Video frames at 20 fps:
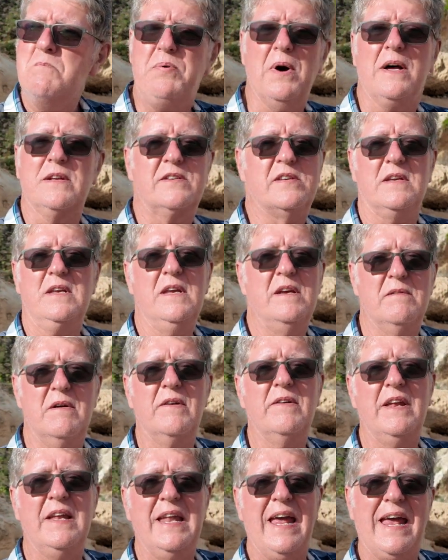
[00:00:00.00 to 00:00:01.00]
But
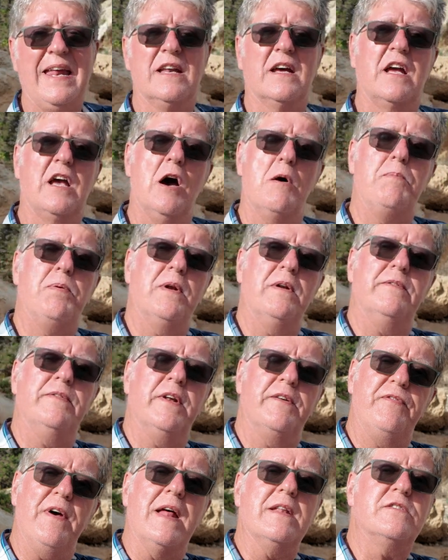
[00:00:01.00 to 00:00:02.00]
you only need a couple
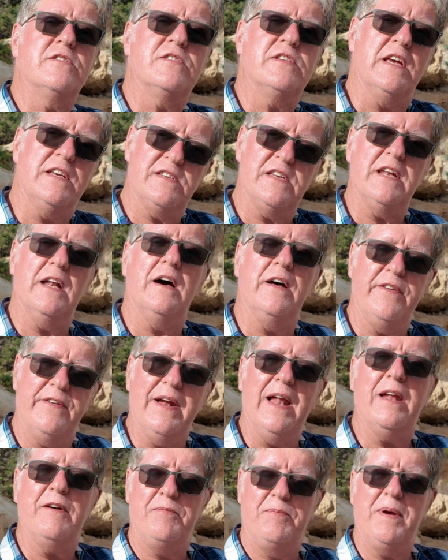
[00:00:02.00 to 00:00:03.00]
of advances in
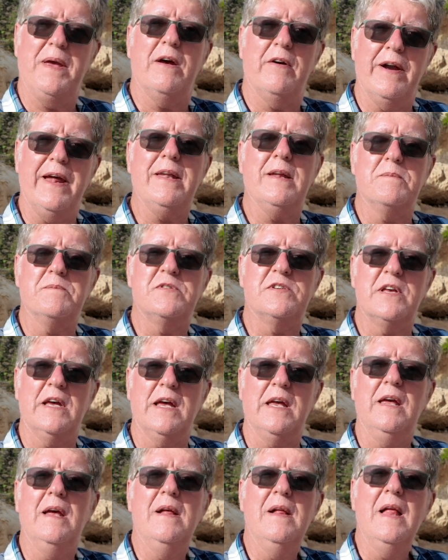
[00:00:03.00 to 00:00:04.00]
either LFP or
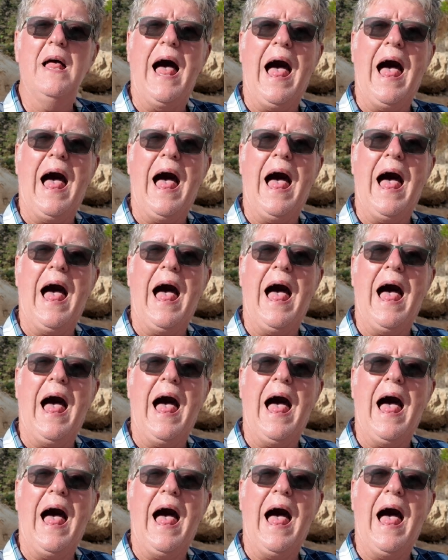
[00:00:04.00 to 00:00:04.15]
NMC,